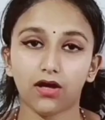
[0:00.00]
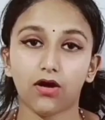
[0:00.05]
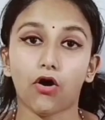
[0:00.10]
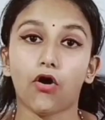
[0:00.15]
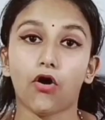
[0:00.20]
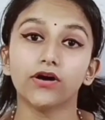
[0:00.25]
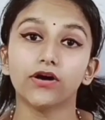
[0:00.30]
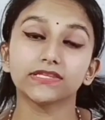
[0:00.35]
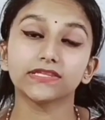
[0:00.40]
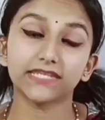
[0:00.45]

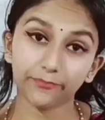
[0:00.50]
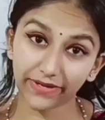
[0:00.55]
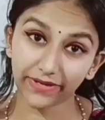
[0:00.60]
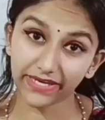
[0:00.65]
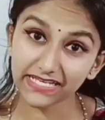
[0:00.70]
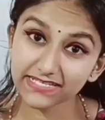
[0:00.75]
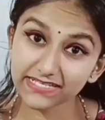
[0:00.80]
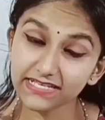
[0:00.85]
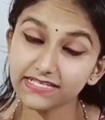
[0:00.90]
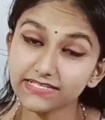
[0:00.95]
On the
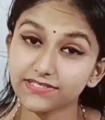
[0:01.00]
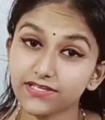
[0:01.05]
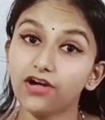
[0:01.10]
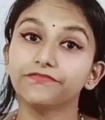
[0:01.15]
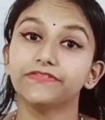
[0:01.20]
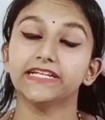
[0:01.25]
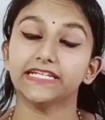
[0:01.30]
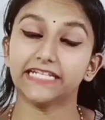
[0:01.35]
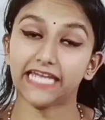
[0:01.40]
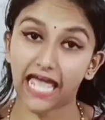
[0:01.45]
basis of
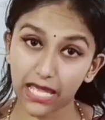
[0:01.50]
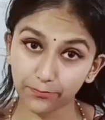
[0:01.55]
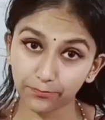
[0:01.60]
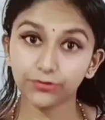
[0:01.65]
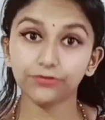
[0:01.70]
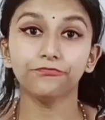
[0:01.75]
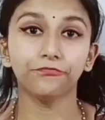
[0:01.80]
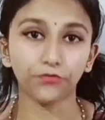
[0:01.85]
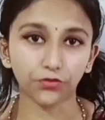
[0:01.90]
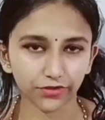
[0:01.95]
the type
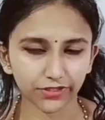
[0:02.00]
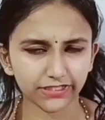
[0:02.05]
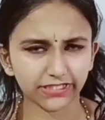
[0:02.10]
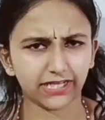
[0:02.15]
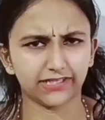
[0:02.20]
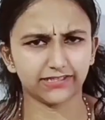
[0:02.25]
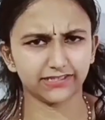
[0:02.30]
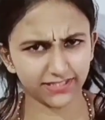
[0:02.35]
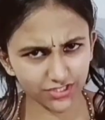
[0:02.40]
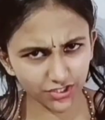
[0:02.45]
of food
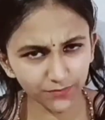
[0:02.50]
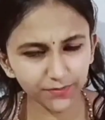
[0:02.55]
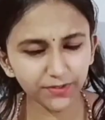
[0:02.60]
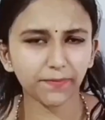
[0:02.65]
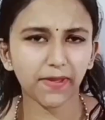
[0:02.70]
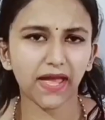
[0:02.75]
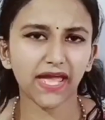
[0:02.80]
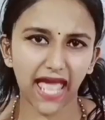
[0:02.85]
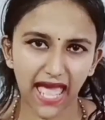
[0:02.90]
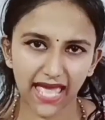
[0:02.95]
consumed
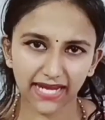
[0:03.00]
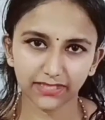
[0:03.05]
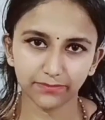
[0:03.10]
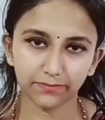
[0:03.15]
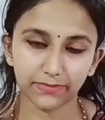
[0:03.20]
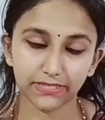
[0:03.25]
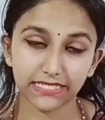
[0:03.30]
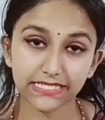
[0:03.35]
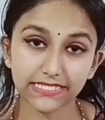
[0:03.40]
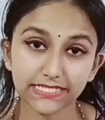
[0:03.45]
by
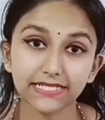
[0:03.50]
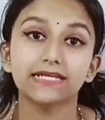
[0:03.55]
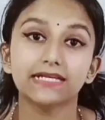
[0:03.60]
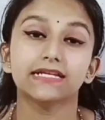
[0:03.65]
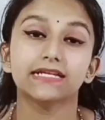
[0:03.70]
animals,